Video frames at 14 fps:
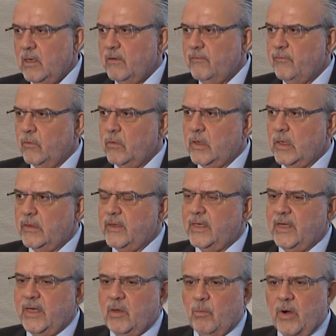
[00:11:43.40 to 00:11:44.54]
for the
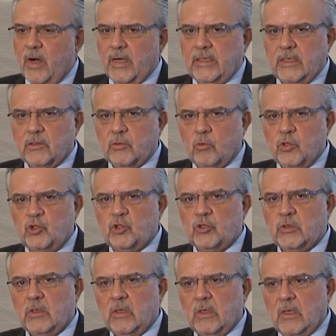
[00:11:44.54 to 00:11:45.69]
Greek market, which
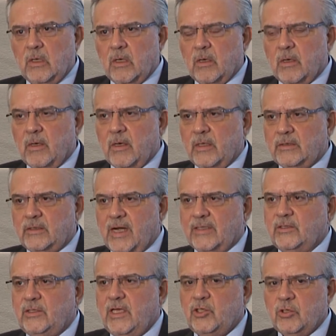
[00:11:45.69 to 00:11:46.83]

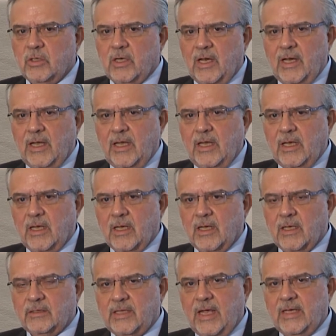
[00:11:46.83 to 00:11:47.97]
traditionally
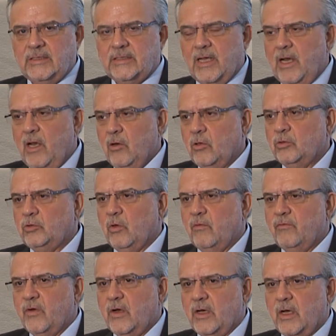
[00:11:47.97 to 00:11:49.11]
takes a lot of
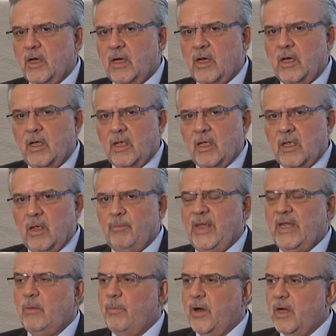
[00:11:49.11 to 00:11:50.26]
a
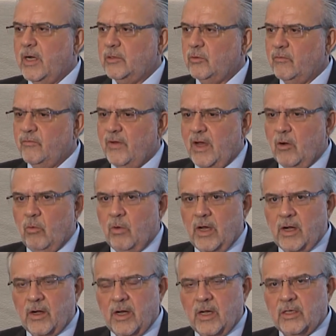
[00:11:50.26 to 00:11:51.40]
big part of our
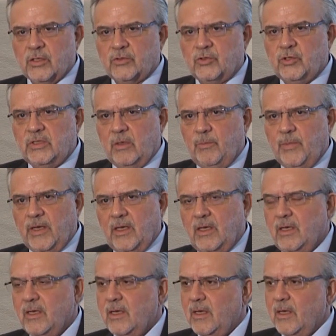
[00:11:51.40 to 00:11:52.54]

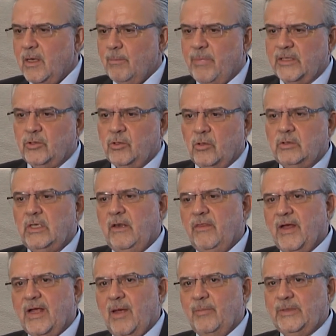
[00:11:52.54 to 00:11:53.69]
GDP, but not in
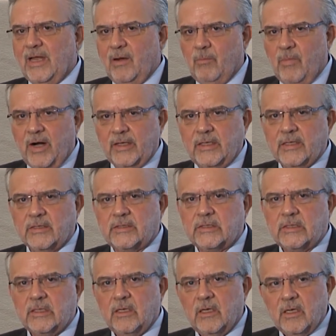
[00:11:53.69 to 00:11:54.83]
the capital
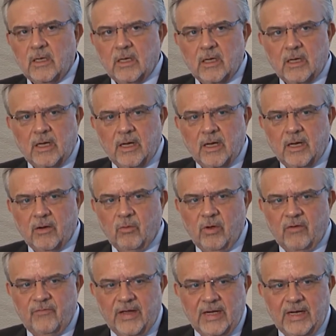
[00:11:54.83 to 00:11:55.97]
markets. Uh, we are
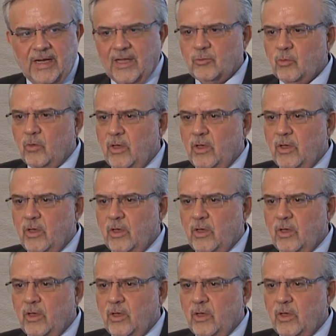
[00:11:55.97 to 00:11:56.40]
very glad to